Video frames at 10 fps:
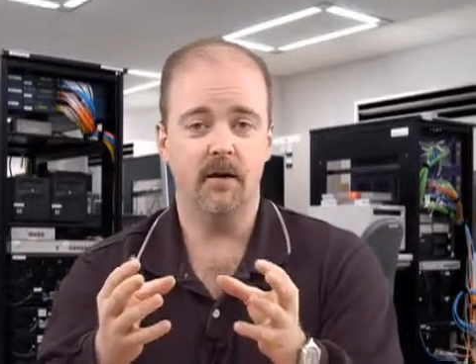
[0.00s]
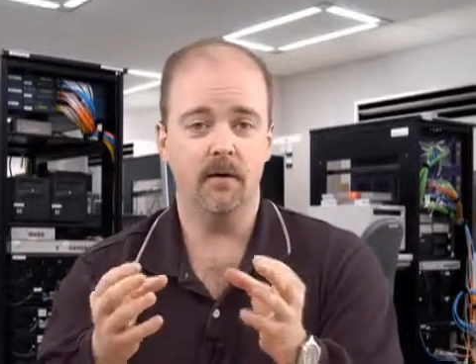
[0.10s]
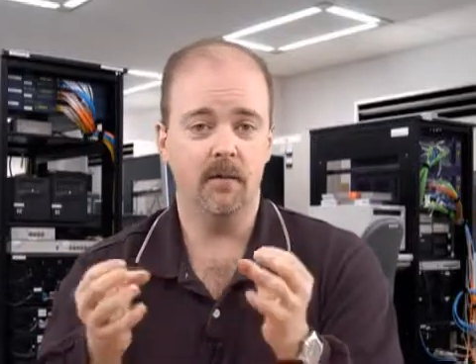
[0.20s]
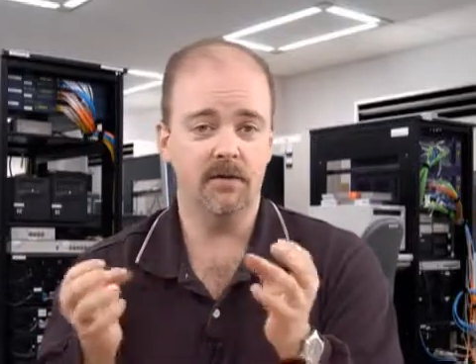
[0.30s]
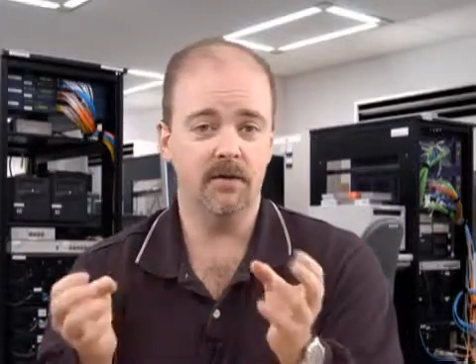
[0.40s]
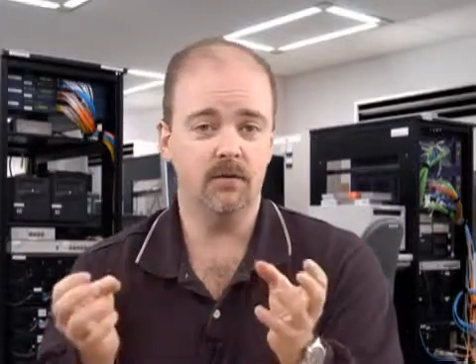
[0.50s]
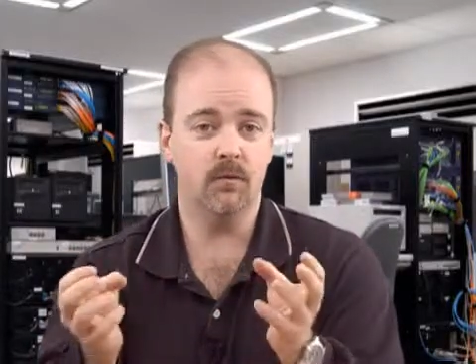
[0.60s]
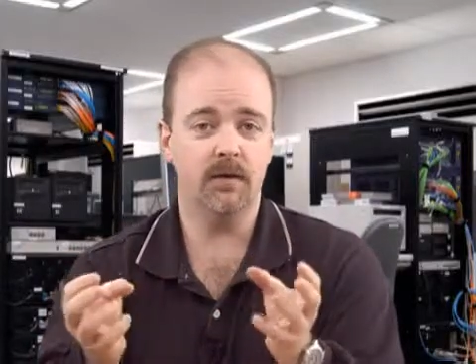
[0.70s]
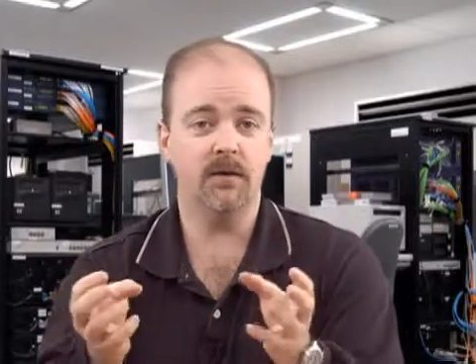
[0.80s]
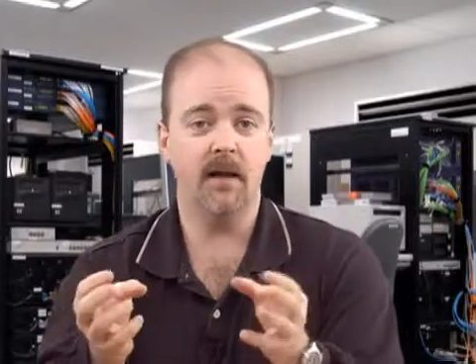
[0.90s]
or business
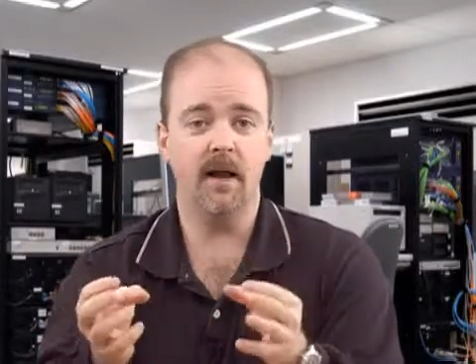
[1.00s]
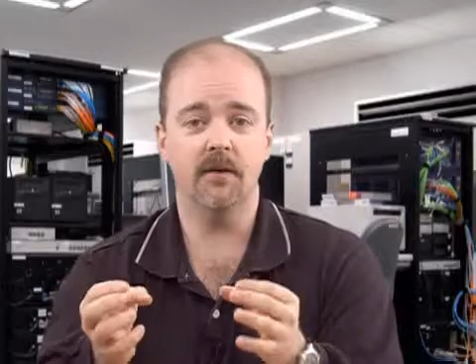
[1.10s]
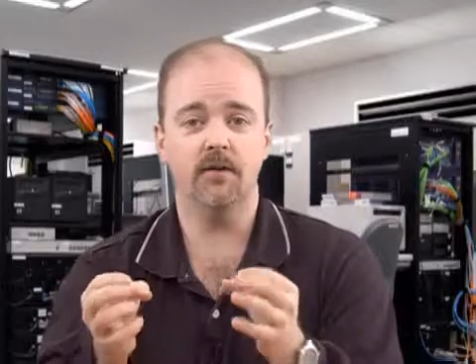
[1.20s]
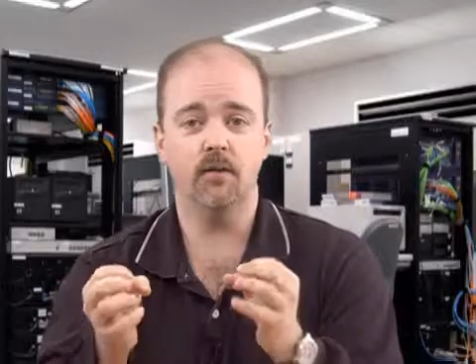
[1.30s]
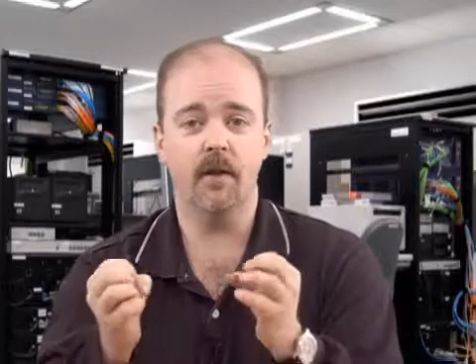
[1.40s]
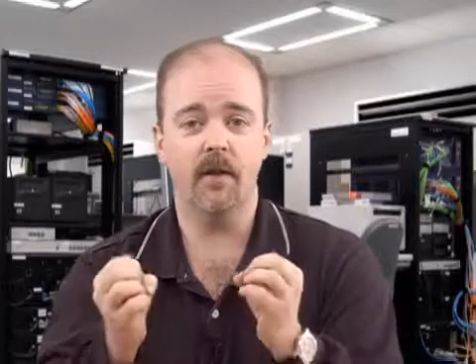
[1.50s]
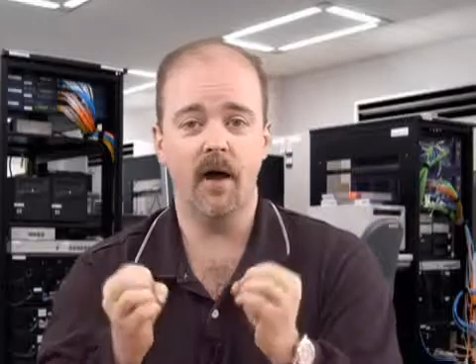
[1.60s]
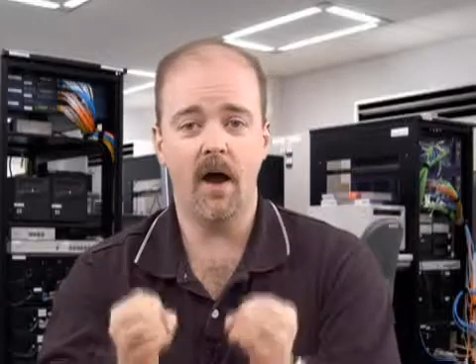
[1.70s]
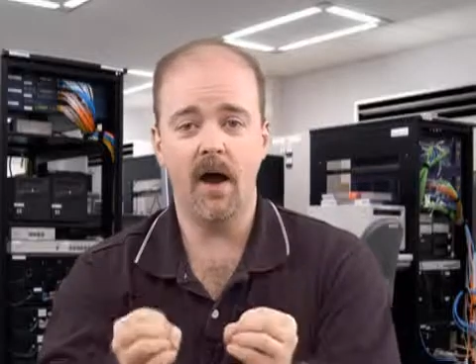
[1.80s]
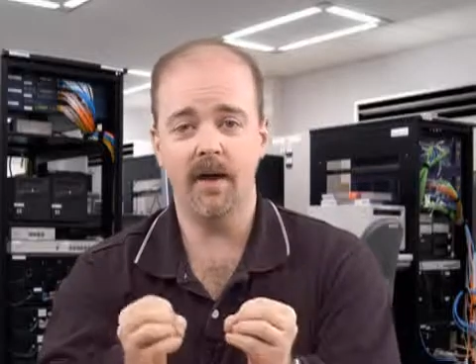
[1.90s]
risk analysis, one of the
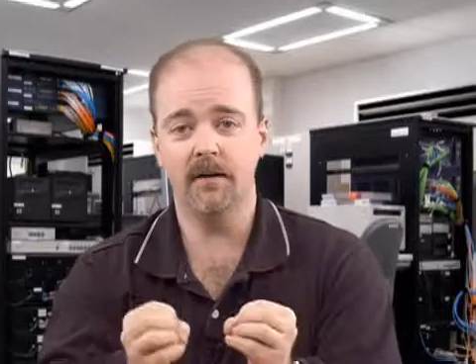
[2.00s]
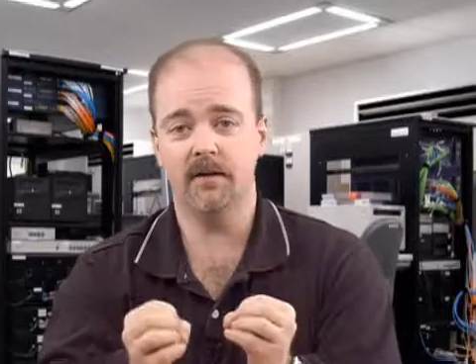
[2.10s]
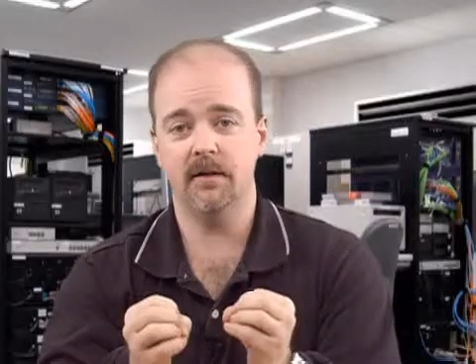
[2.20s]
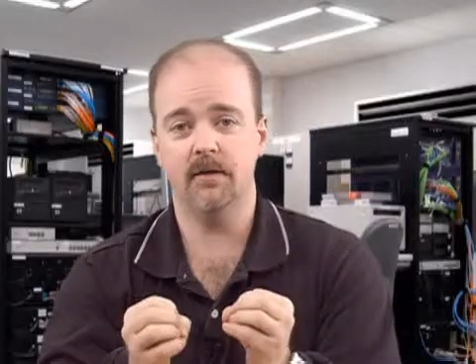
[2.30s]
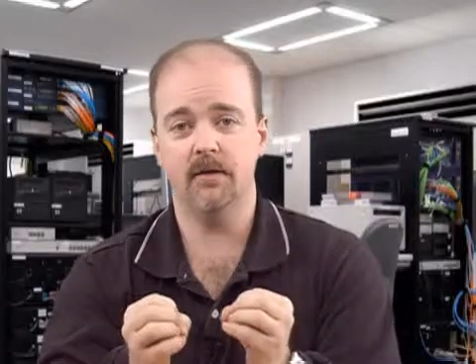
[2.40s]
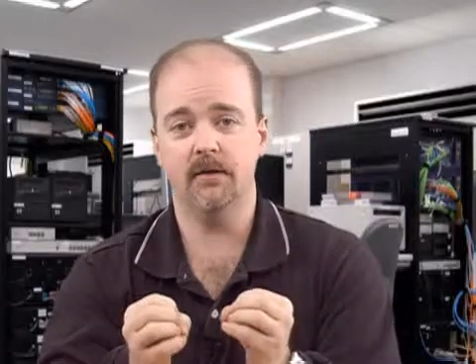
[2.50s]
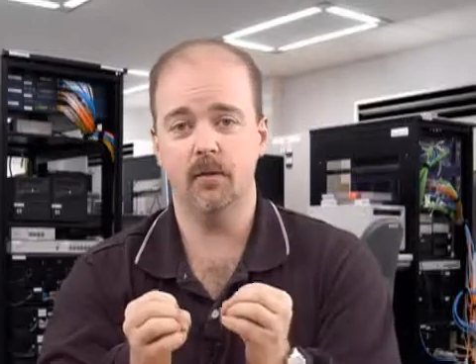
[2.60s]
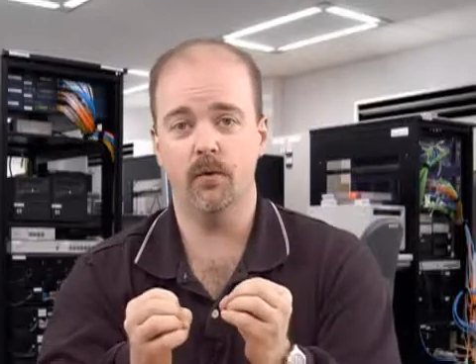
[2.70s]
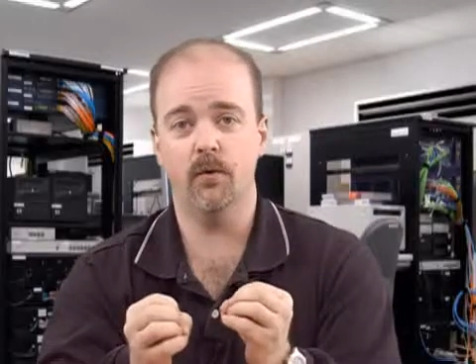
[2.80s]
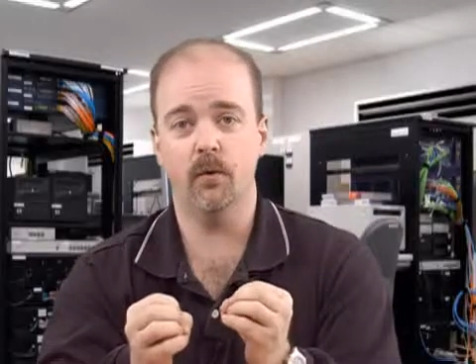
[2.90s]
highest issues that
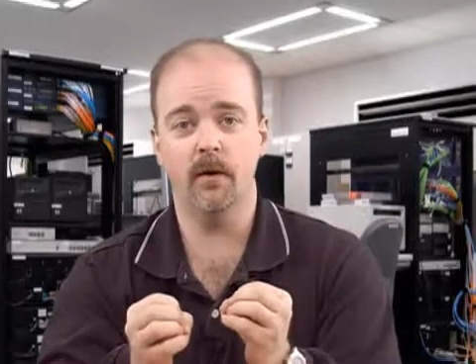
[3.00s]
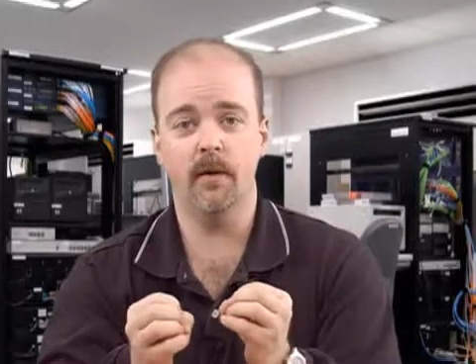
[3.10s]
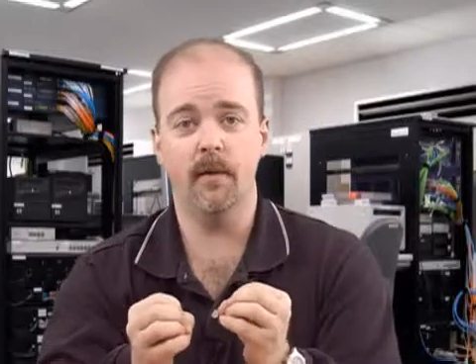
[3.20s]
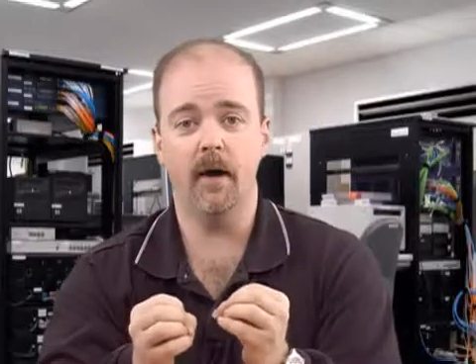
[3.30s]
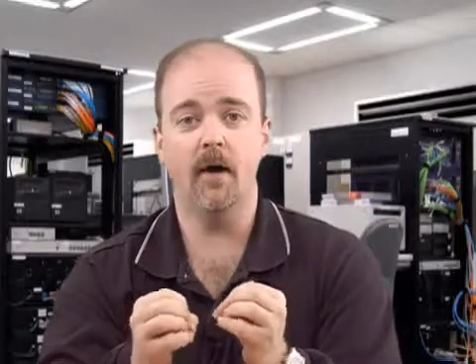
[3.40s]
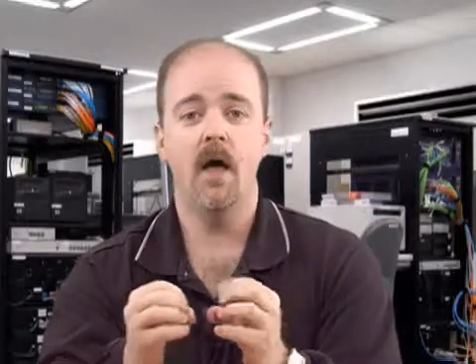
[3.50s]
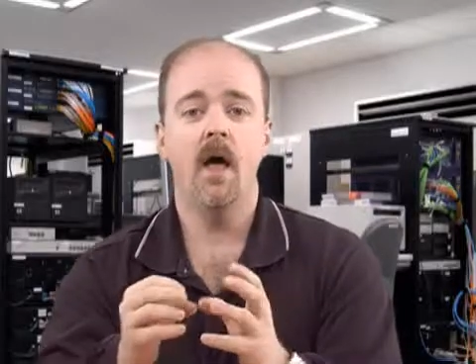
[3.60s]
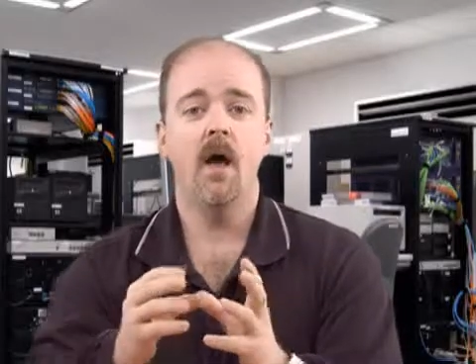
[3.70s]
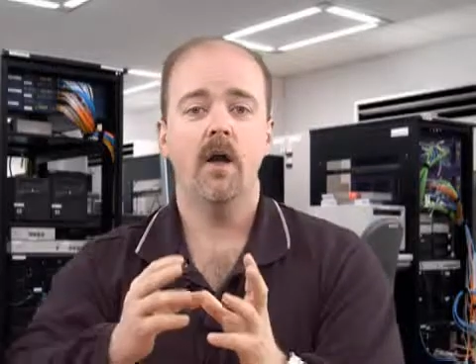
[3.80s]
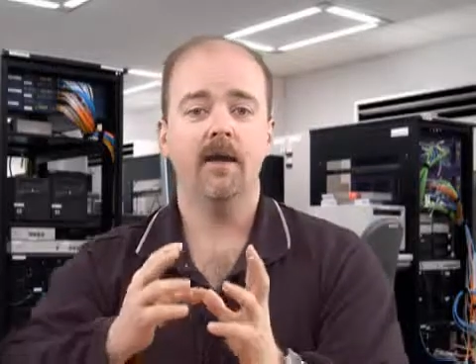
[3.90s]
we're worried about.
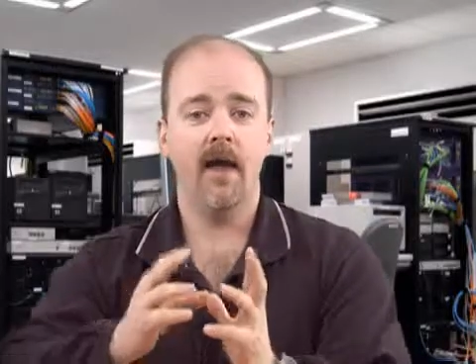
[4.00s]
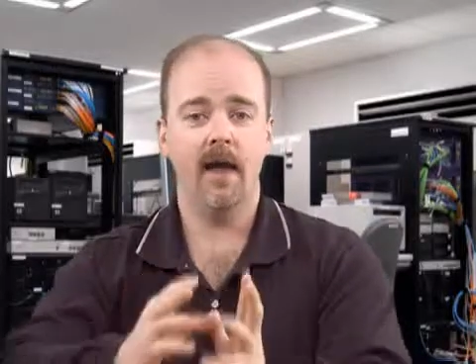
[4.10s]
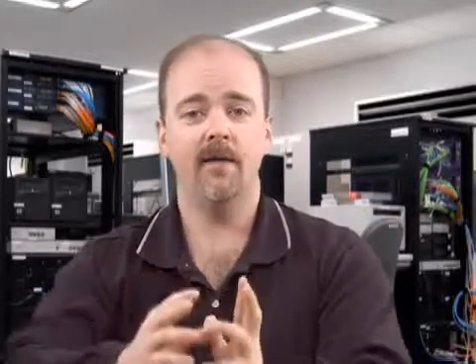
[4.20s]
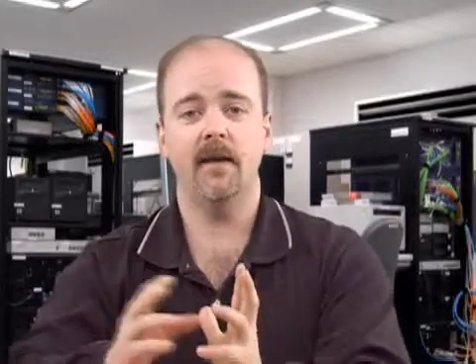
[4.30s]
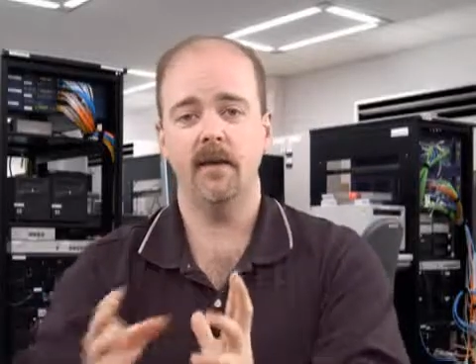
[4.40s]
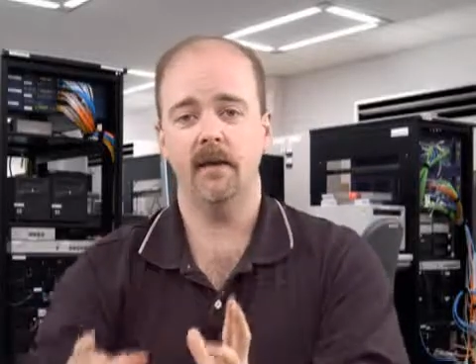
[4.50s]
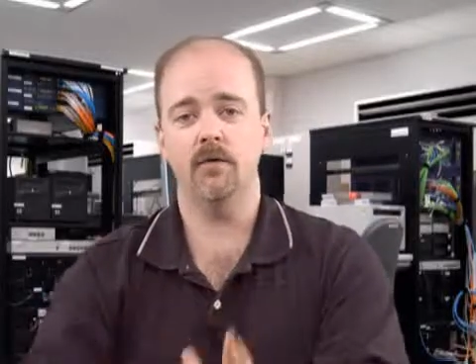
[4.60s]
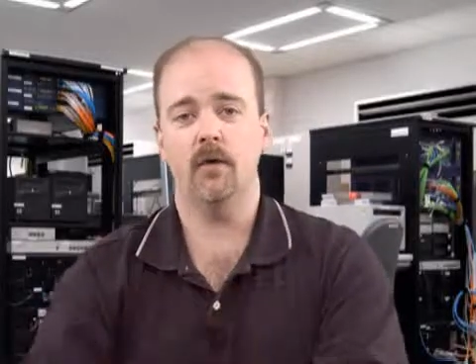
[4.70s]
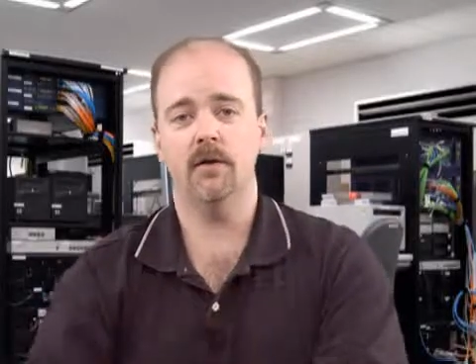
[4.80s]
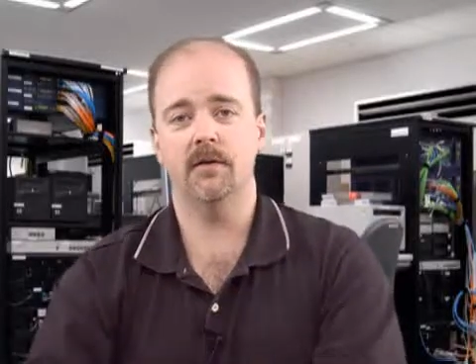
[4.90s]
Can they get
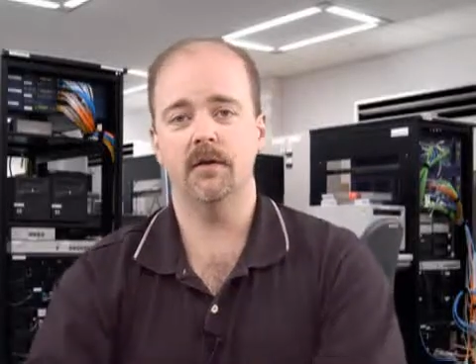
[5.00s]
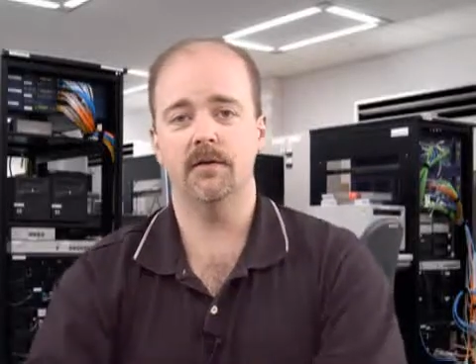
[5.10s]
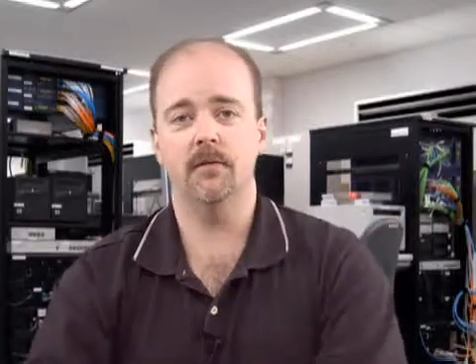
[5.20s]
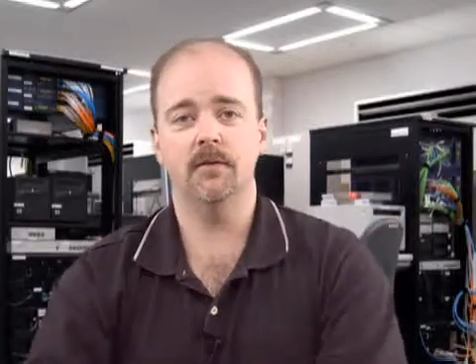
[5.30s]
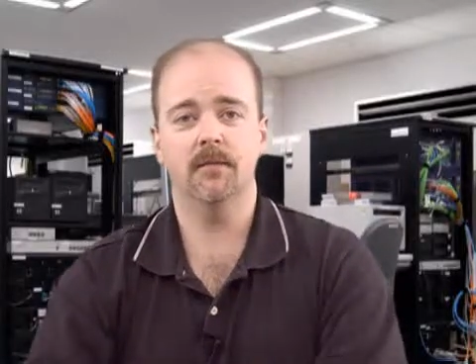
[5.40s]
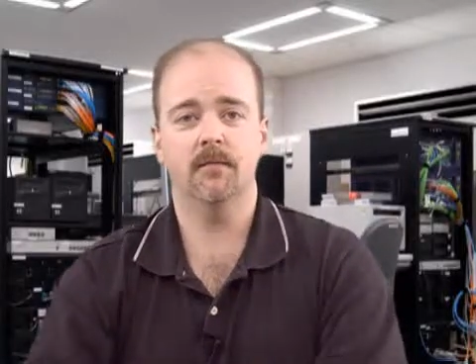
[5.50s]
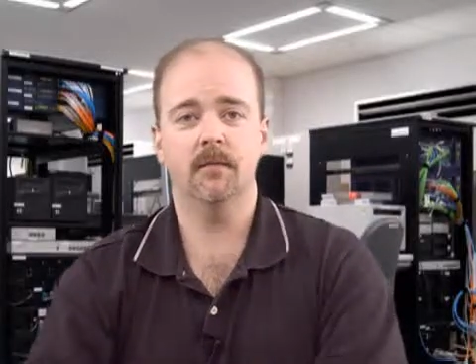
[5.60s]
into our systems?